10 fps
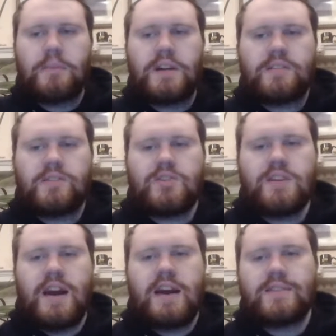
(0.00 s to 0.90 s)
But
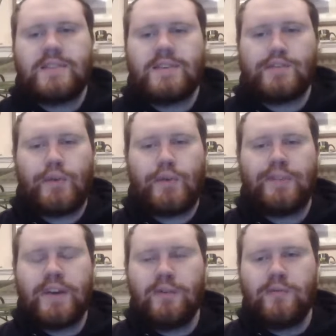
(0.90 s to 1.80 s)
she has a sword
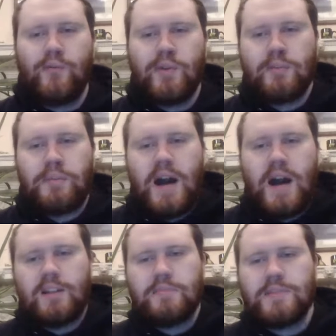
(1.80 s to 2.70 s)
fight with
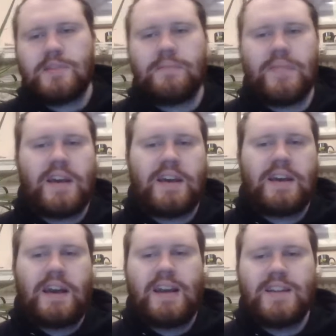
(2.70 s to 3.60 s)
Apocalypse,
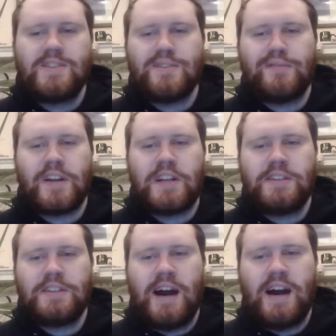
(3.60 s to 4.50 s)
and she
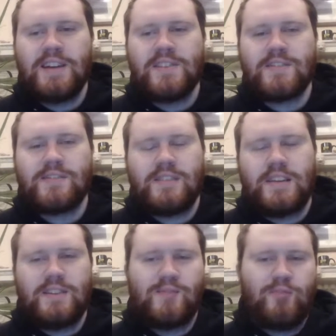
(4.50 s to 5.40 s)
fucking dies
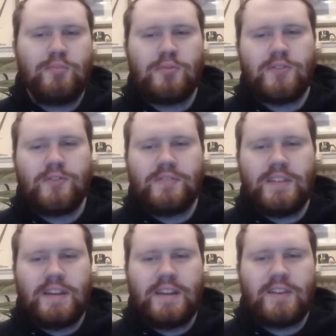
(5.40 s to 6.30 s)
and is reborn,
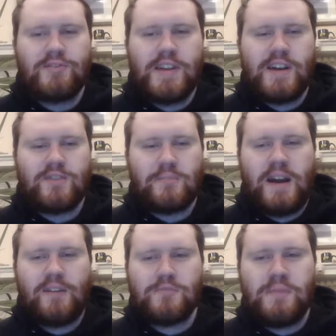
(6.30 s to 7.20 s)
and now she has her
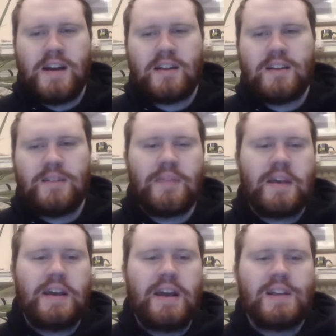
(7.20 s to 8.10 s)
powers back,
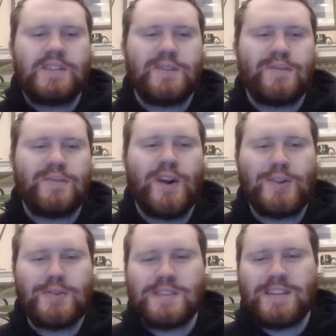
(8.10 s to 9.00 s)
and she
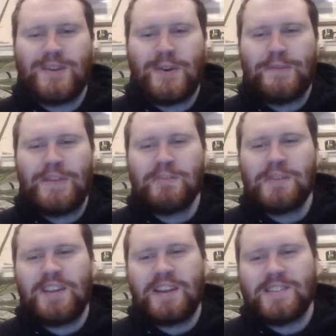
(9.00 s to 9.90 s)
follows in her
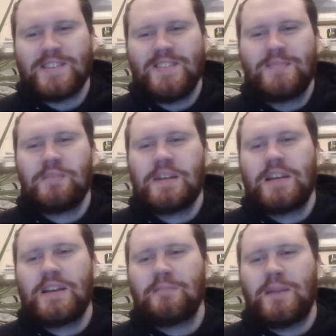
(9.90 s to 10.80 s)
family legacy
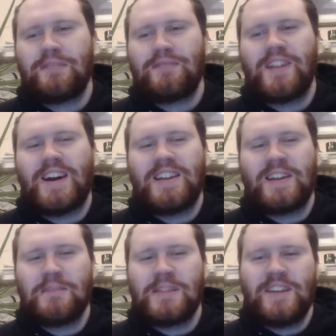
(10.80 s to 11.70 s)
by flying
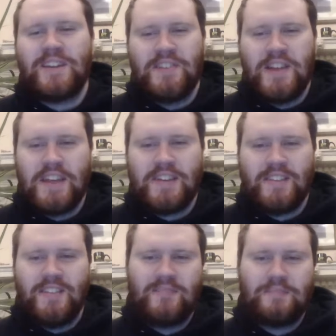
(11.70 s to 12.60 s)
up in the air naked.